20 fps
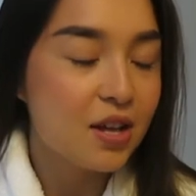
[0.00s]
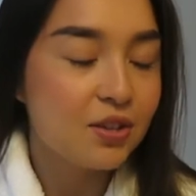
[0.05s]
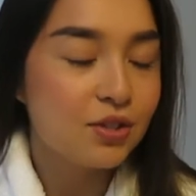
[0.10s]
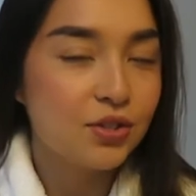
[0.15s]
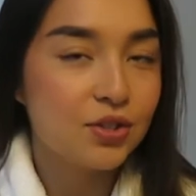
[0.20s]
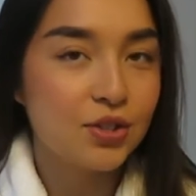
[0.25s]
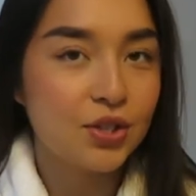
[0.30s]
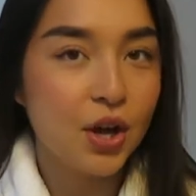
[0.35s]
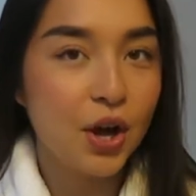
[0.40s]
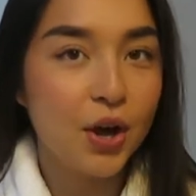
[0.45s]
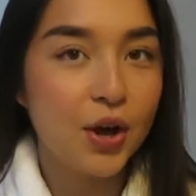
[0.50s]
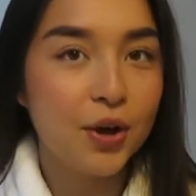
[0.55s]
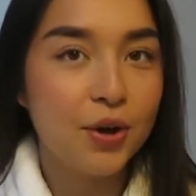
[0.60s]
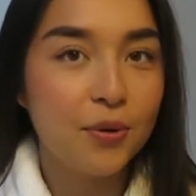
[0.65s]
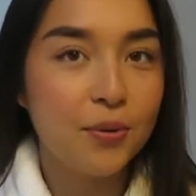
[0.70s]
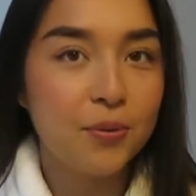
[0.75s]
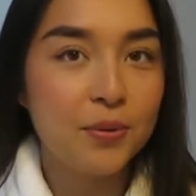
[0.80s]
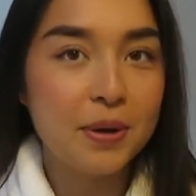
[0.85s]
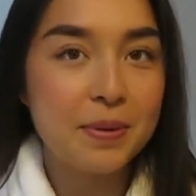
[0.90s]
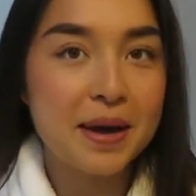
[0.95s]

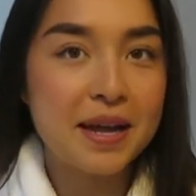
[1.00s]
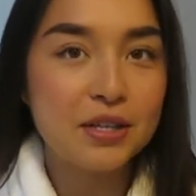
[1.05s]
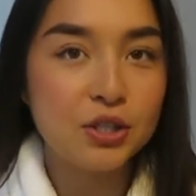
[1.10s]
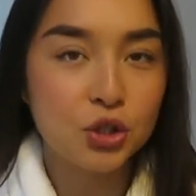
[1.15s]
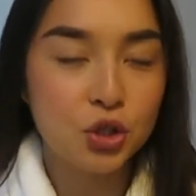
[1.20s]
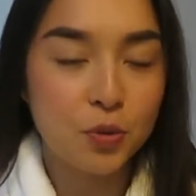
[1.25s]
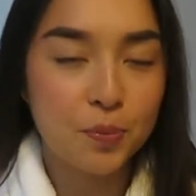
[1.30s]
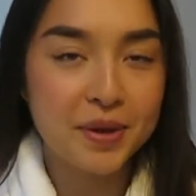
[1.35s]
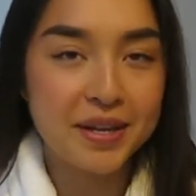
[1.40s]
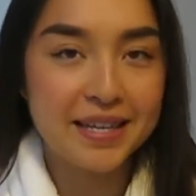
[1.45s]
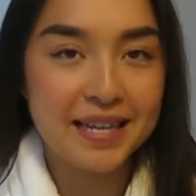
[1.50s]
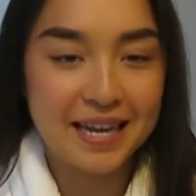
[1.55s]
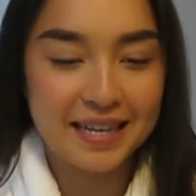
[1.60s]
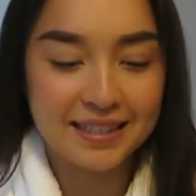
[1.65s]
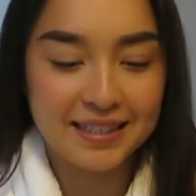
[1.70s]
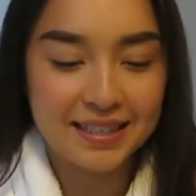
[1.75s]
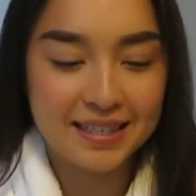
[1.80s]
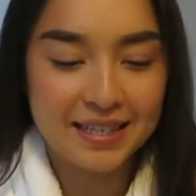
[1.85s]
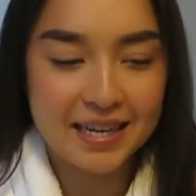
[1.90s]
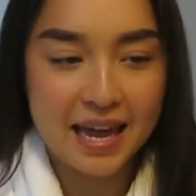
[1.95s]
So we went shopping
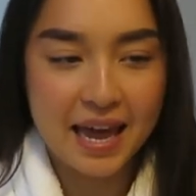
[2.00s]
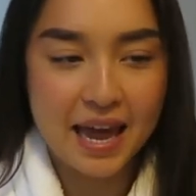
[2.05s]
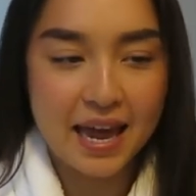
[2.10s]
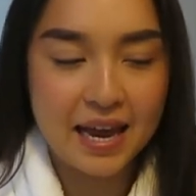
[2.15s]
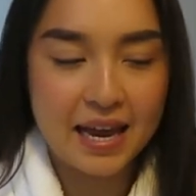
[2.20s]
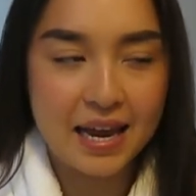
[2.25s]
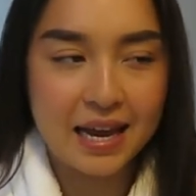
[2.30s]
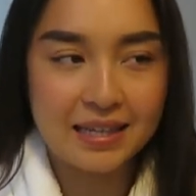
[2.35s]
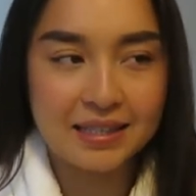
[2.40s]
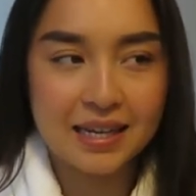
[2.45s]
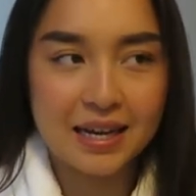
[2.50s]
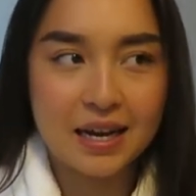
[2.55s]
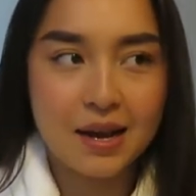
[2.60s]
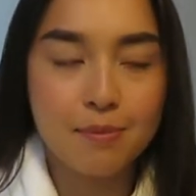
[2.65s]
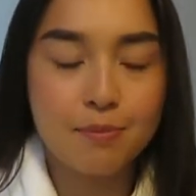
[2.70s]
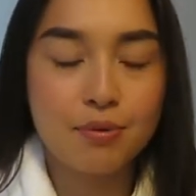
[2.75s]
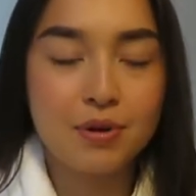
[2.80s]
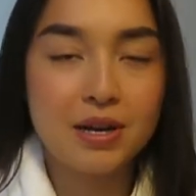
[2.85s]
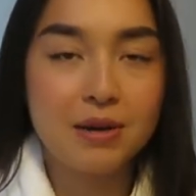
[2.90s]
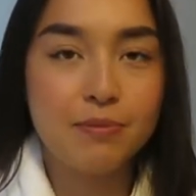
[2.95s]
yesterday as like a
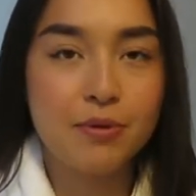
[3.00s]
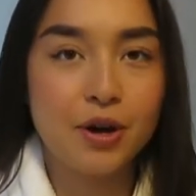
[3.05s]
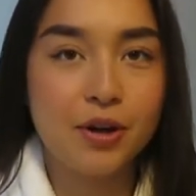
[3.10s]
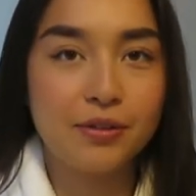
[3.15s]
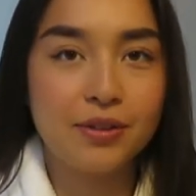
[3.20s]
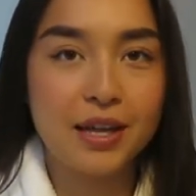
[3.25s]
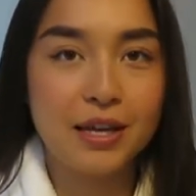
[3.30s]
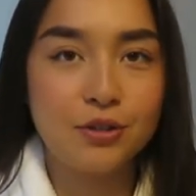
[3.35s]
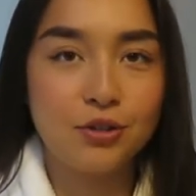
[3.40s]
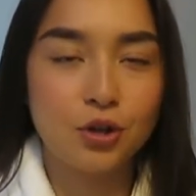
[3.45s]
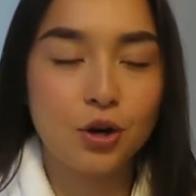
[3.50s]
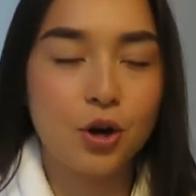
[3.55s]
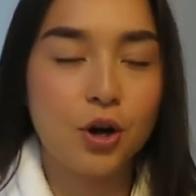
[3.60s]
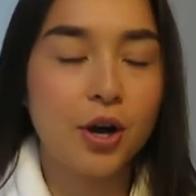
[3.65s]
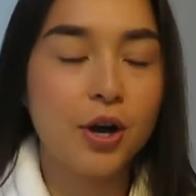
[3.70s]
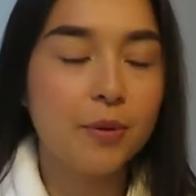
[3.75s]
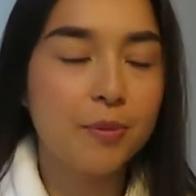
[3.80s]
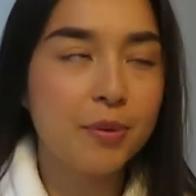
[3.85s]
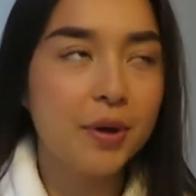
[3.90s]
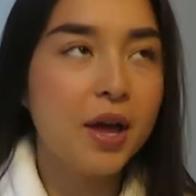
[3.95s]
pre-birthday
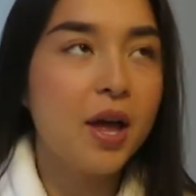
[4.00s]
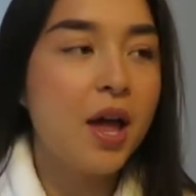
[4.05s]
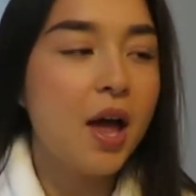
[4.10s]
shop.